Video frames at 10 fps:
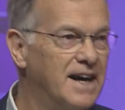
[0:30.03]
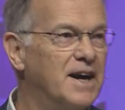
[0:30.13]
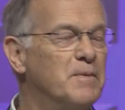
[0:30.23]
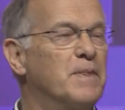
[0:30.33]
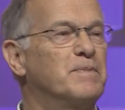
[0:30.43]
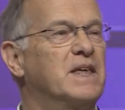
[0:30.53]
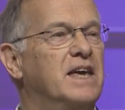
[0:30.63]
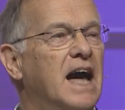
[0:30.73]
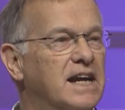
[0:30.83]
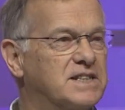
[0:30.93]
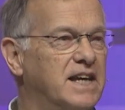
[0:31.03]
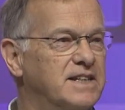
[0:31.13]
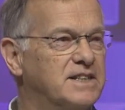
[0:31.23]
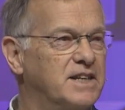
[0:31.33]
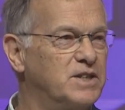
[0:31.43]
uh, the
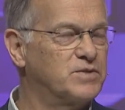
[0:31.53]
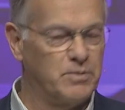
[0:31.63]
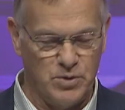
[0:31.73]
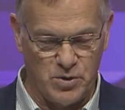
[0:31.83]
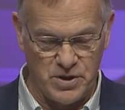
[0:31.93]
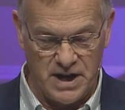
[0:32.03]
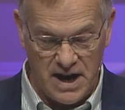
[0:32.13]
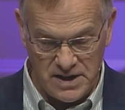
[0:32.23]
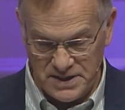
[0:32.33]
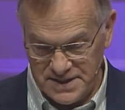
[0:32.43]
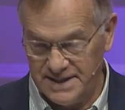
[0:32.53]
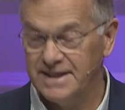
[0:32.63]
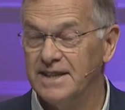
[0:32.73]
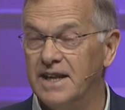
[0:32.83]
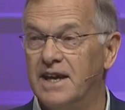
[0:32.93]
accent is from Northern Ireland.
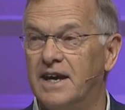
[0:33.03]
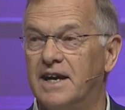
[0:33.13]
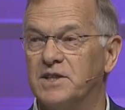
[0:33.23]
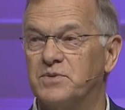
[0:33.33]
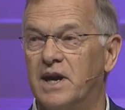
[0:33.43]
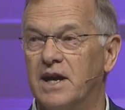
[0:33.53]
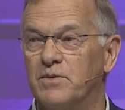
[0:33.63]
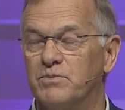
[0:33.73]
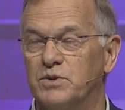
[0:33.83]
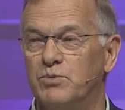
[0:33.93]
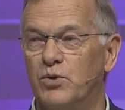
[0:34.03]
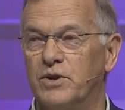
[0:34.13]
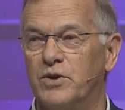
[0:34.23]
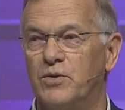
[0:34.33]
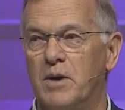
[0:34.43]
Uh, that's where I was
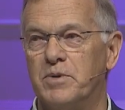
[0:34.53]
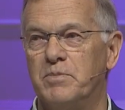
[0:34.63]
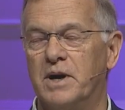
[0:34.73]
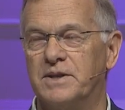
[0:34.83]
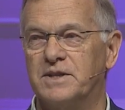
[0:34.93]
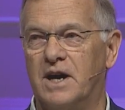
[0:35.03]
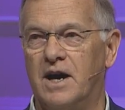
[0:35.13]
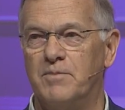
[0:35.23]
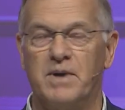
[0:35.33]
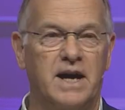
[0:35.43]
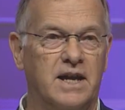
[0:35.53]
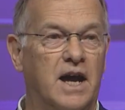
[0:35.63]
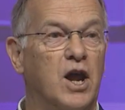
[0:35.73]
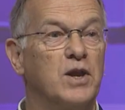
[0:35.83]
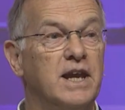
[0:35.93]
born and grew up, but uh, my,
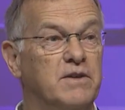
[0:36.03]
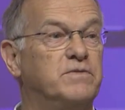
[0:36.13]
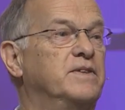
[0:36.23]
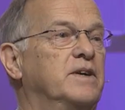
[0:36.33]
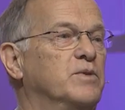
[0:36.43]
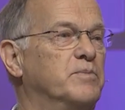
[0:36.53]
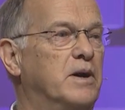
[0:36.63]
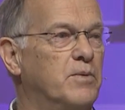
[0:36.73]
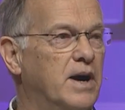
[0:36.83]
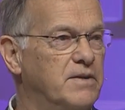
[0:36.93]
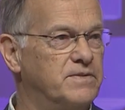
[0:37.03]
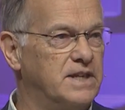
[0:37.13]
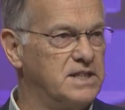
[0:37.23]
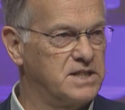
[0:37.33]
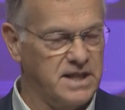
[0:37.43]
and I live with my wife
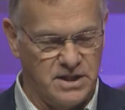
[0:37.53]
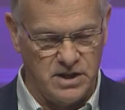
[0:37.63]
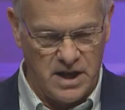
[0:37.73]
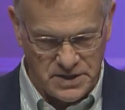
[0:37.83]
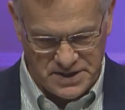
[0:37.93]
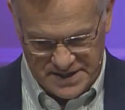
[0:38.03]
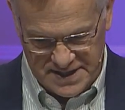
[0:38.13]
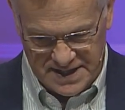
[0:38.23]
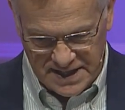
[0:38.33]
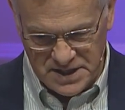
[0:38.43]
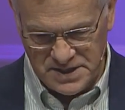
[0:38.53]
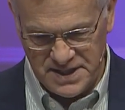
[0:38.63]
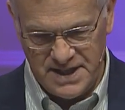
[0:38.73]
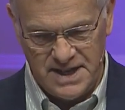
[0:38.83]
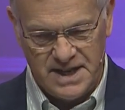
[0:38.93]
Liz in London, in England,
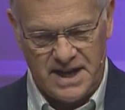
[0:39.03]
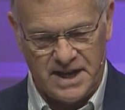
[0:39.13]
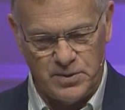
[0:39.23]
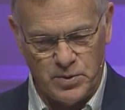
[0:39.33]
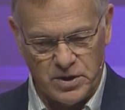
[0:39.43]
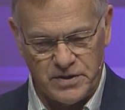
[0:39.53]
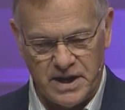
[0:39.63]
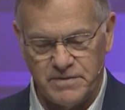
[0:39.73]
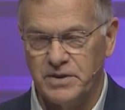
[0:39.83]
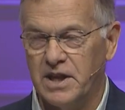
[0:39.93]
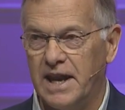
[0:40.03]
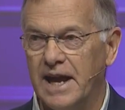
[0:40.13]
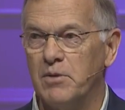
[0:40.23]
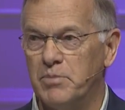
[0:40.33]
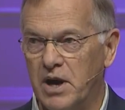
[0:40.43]
and work there for the
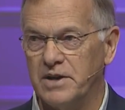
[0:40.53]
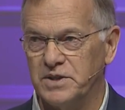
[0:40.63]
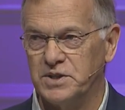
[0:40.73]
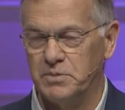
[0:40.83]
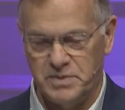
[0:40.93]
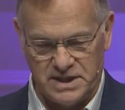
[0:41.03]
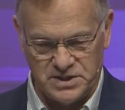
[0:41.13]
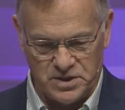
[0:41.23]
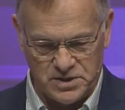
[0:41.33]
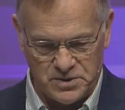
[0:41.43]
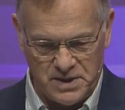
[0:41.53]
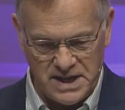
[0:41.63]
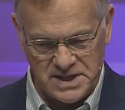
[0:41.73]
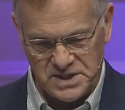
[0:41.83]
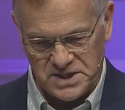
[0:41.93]
Langham Partnership, as Dr.
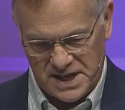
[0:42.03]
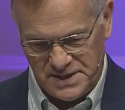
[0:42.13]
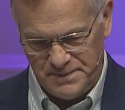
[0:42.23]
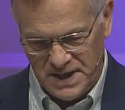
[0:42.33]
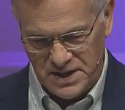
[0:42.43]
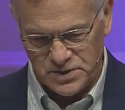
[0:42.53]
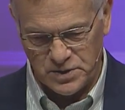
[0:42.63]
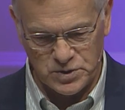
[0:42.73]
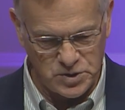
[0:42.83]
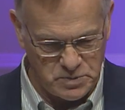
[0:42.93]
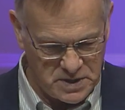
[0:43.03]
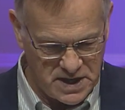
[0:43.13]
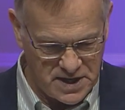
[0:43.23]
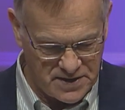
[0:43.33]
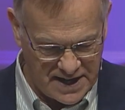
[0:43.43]
Ryken said. So it's good to be
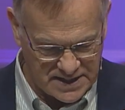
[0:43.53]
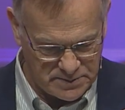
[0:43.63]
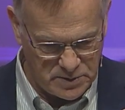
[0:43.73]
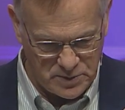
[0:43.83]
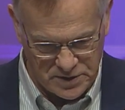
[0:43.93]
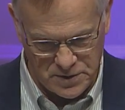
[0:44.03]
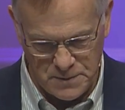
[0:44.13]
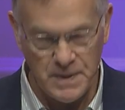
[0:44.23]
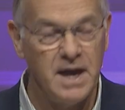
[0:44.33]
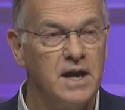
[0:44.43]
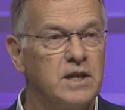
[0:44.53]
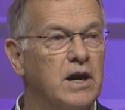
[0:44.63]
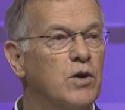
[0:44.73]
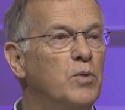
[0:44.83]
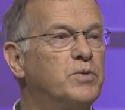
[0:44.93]
here and to be with you.
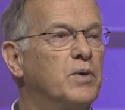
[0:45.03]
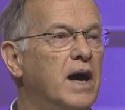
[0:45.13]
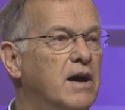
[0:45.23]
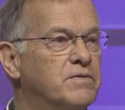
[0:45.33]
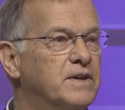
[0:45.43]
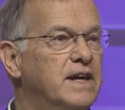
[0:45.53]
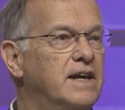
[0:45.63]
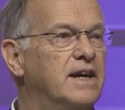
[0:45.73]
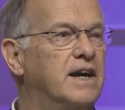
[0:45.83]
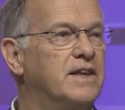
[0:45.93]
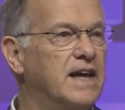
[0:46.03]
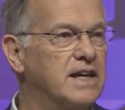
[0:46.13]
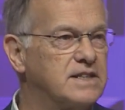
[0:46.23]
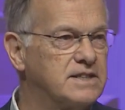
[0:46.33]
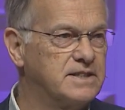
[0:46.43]
Now, I hope you have uh,
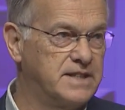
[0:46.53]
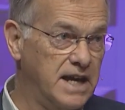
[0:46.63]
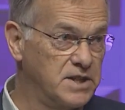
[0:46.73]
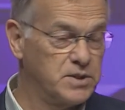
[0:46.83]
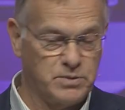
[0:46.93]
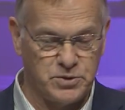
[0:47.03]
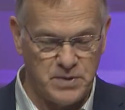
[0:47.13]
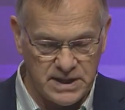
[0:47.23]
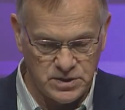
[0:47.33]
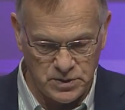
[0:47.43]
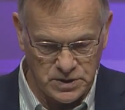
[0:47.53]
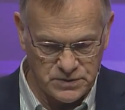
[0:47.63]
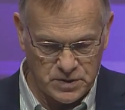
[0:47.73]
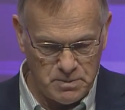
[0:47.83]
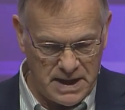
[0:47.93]
that text that was read to us
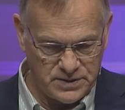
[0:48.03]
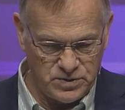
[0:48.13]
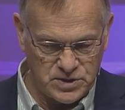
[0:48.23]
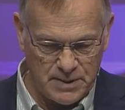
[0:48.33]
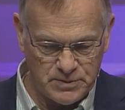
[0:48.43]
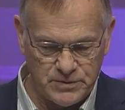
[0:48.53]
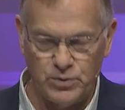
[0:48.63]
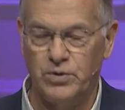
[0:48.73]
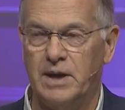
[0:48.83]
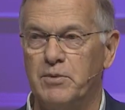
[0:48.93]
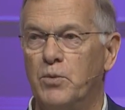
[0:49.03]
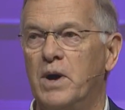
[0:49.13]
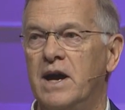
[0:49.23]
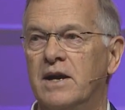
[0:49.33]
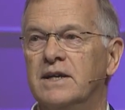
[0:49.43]
from Matthew chapter 4. I'm
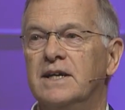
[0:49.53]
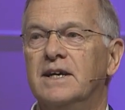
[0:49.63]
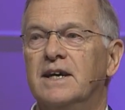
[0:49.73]
aware,